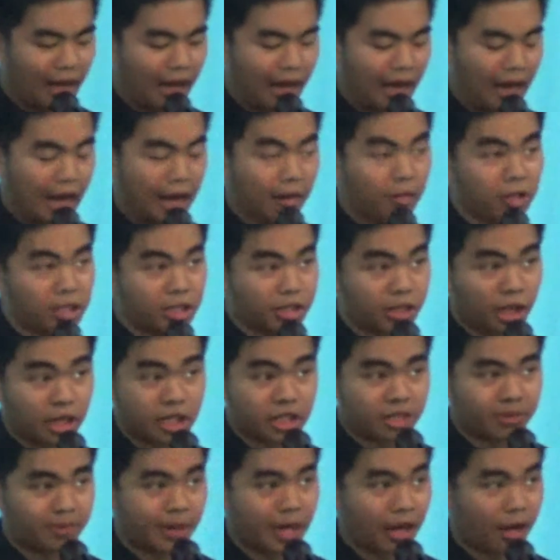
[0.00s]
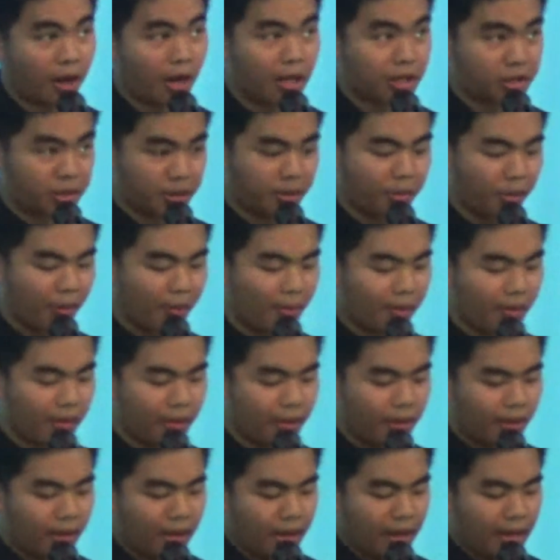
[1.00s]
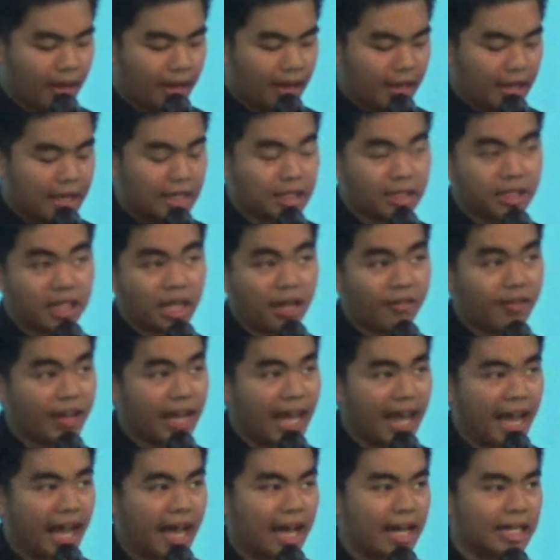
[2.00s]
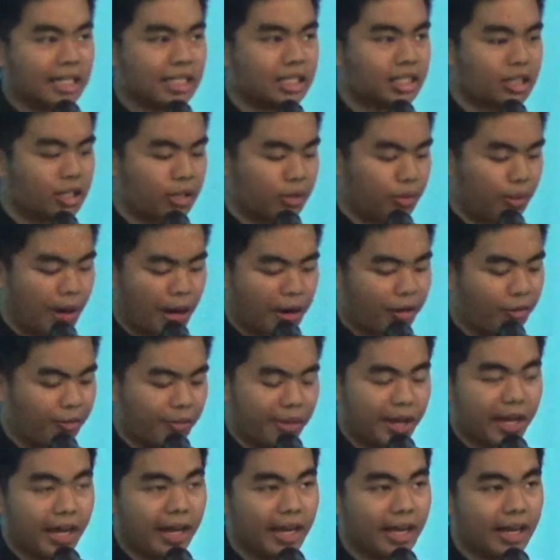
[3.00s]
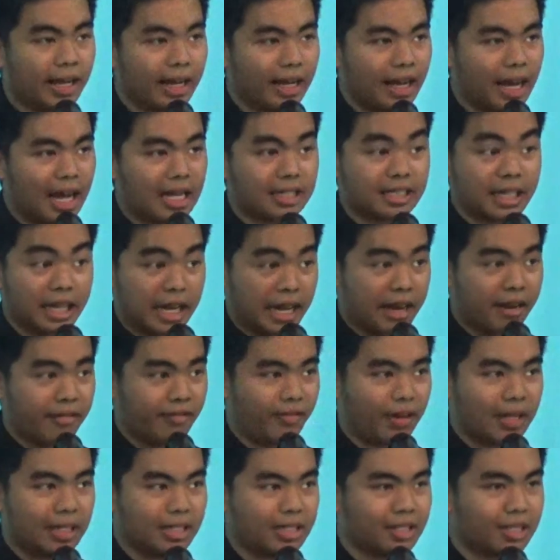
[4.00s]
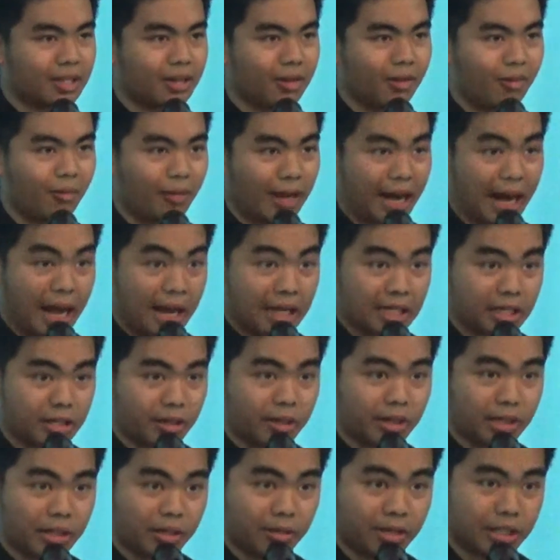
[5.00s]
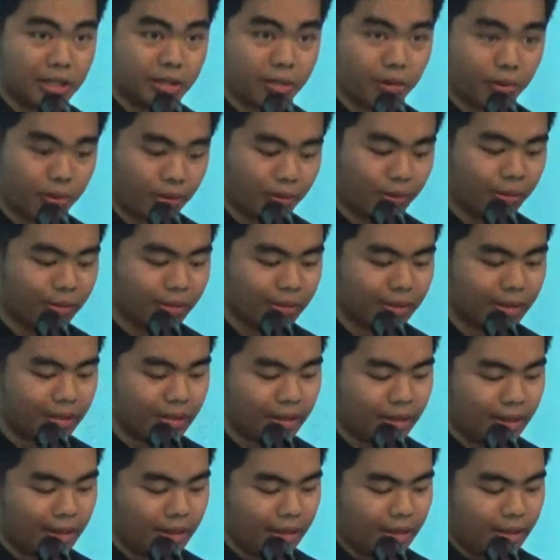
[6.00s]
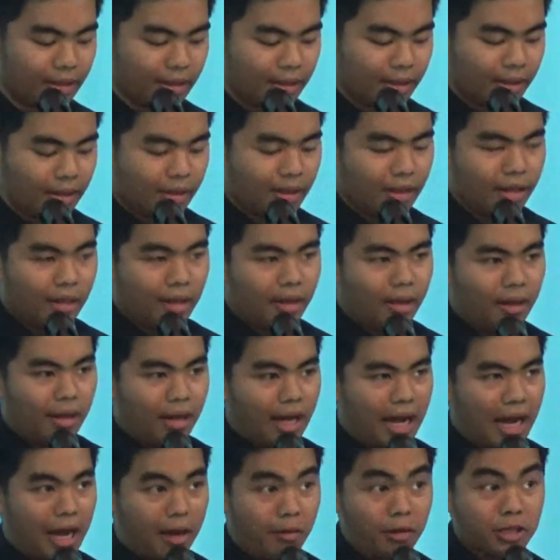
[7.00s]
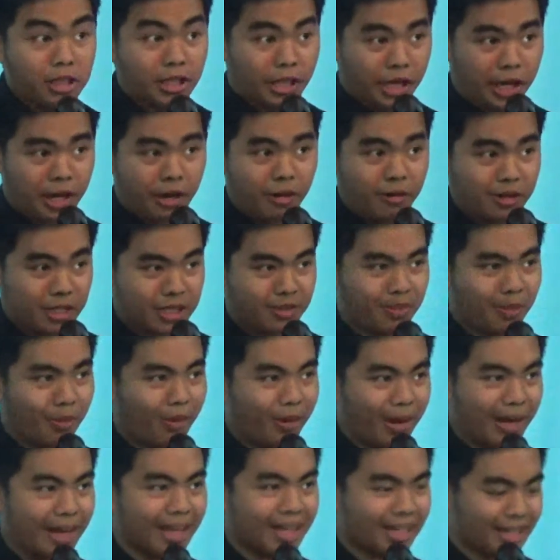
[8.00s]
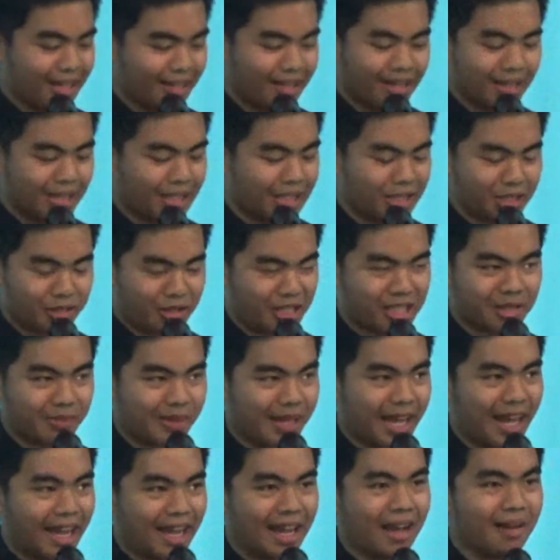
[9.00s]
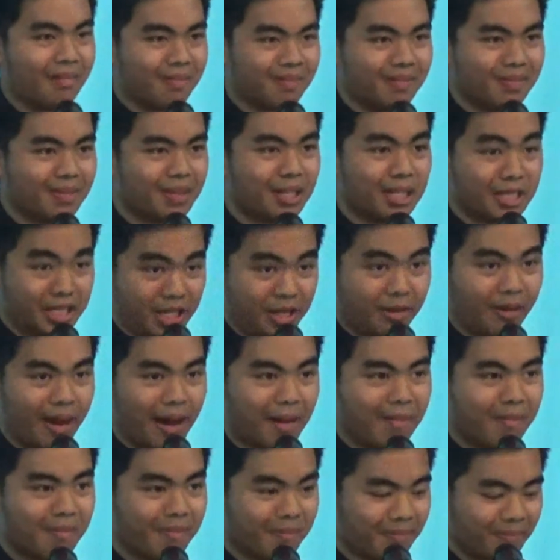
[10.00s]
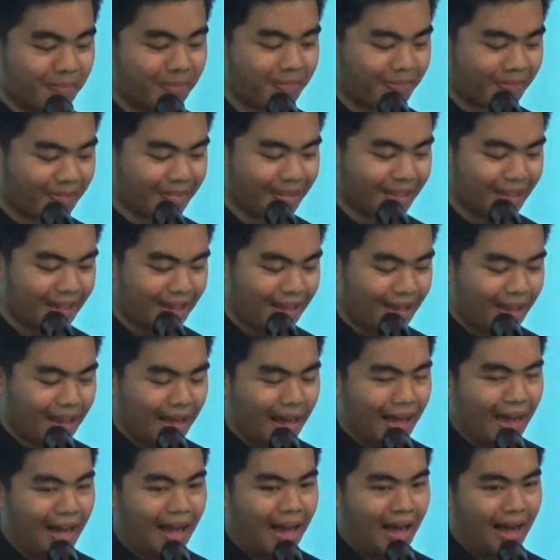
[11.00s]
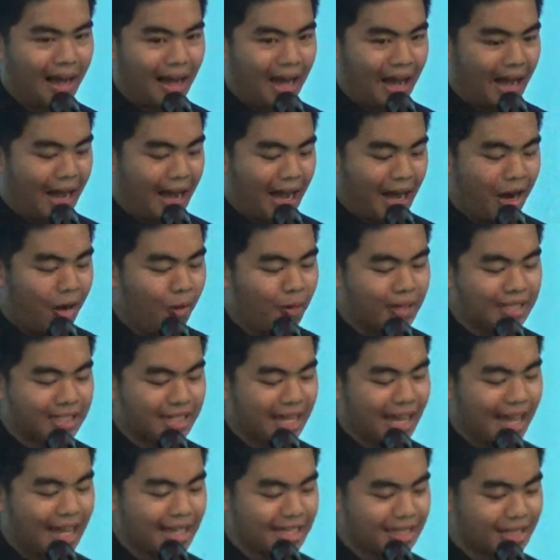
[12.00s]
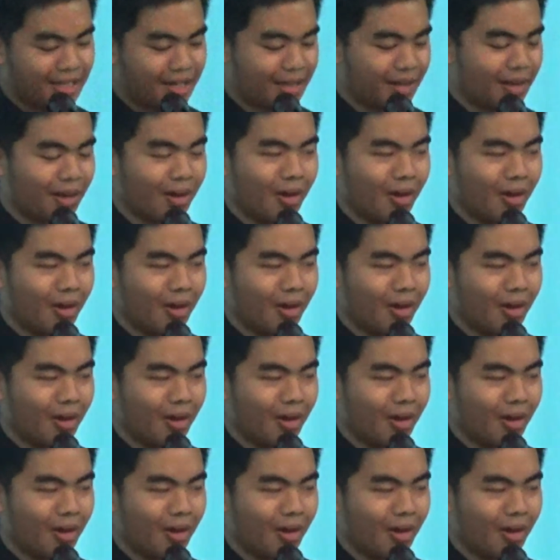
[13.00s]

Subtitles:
I was touched by God too. His loving hands cradled me as an infant when I entered into the school. I was a curious boy. Trust me, I am. Still am. I always ask